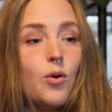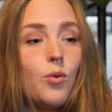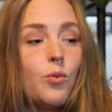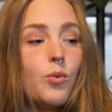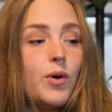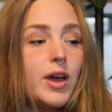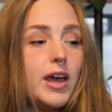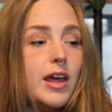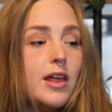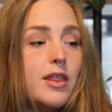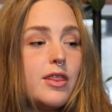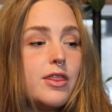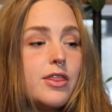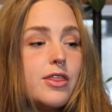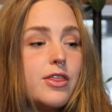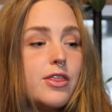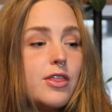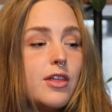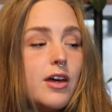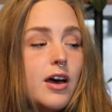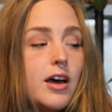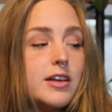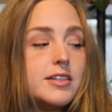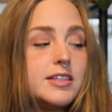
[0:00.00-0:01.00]
with
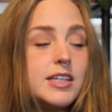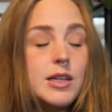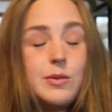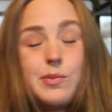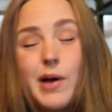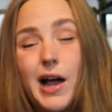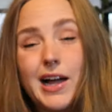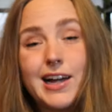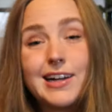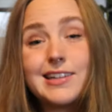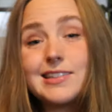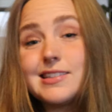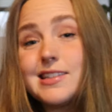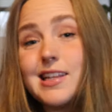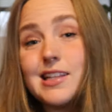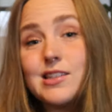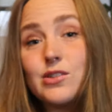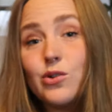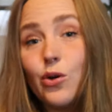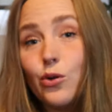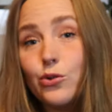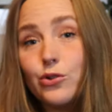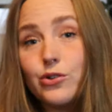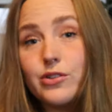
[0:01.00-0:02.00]
a seed packet
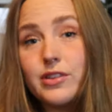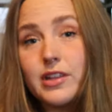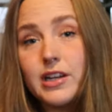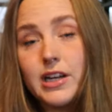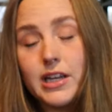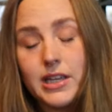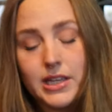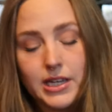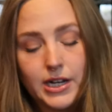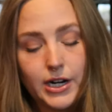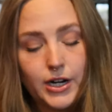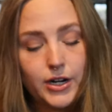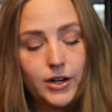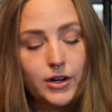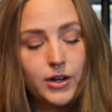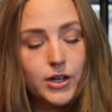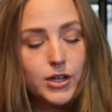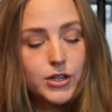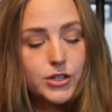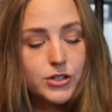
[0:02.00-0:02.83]
that's older than a year.